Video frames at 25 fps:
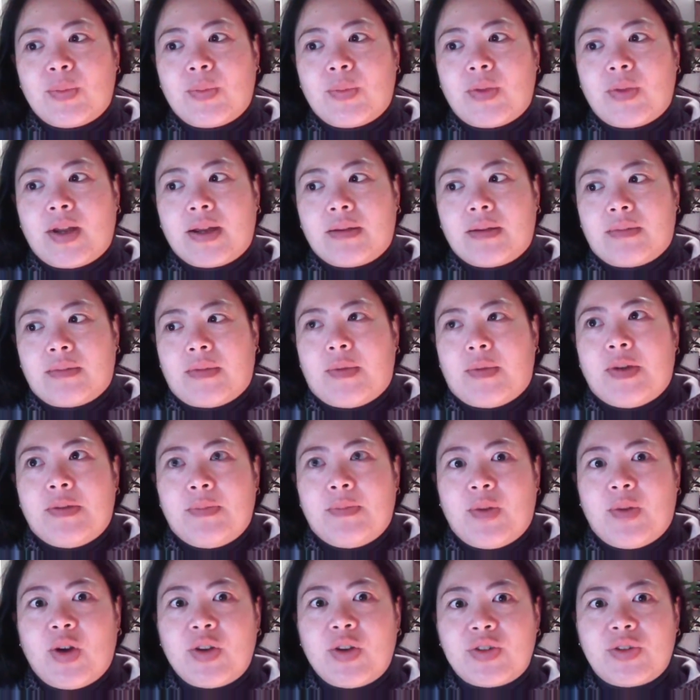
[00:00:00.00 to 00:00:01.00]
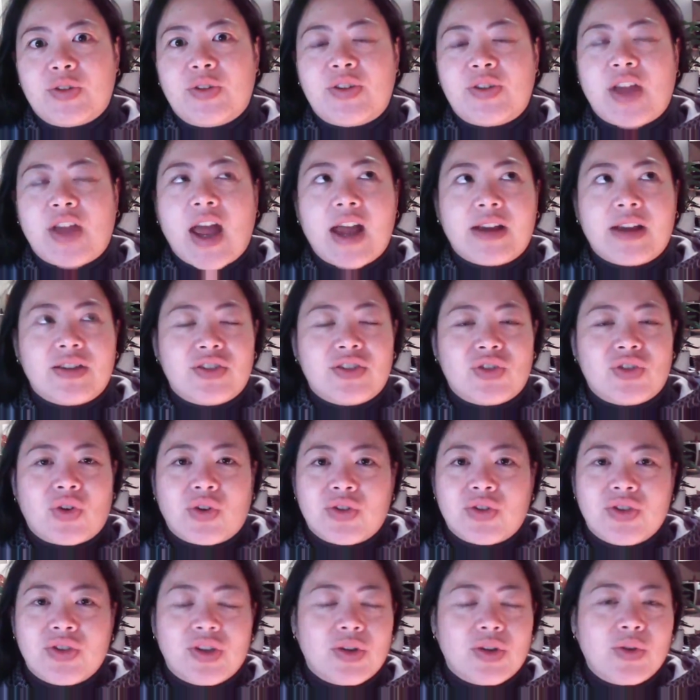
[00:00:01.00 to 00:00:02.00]
Like, I mean, personal attacks,
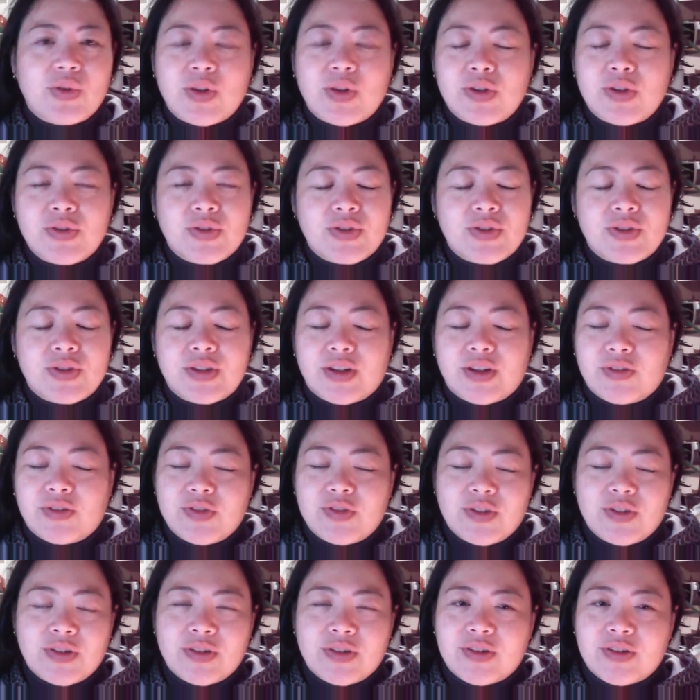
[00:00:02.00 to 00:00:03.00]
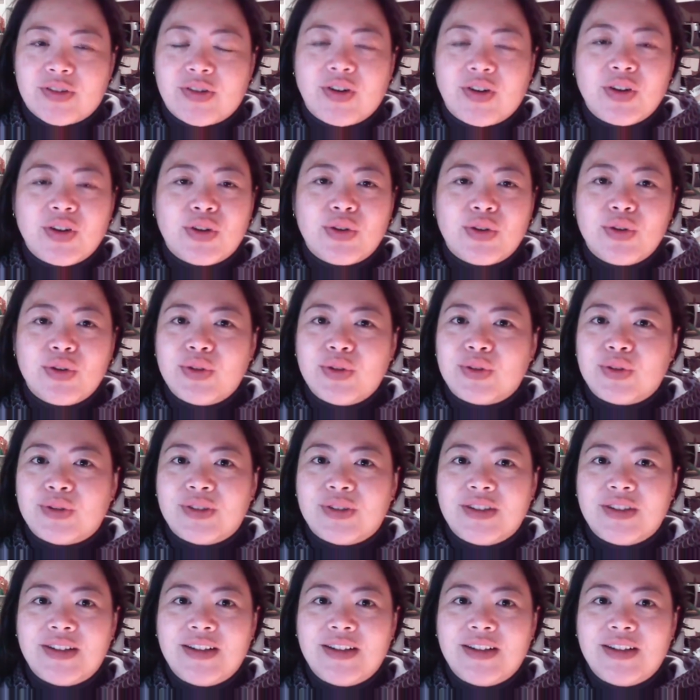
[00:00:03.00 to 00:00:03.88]
doxing and all that sort of stuff, dude, not cool.